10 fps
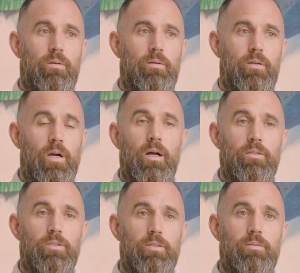
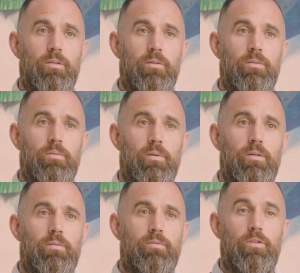oncology,
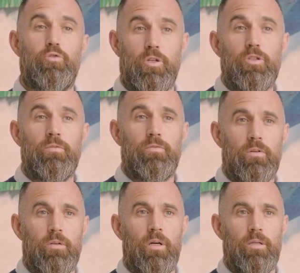of nutrition
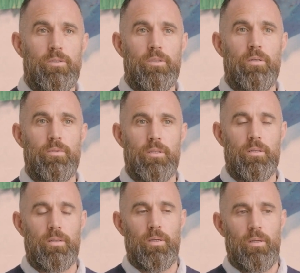for oncology, I would
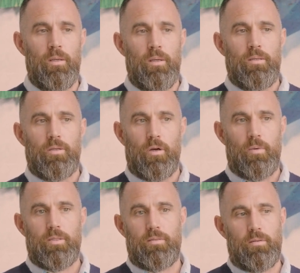say, to
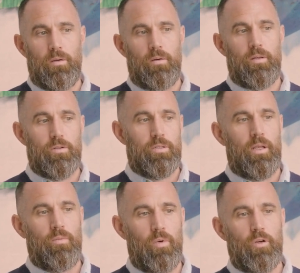always
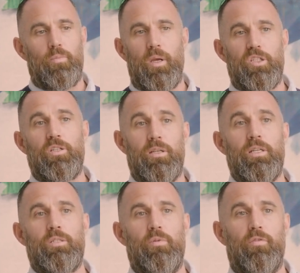understand where your patient
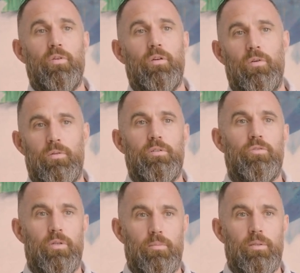is before they go into
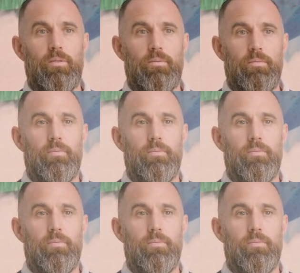treatment.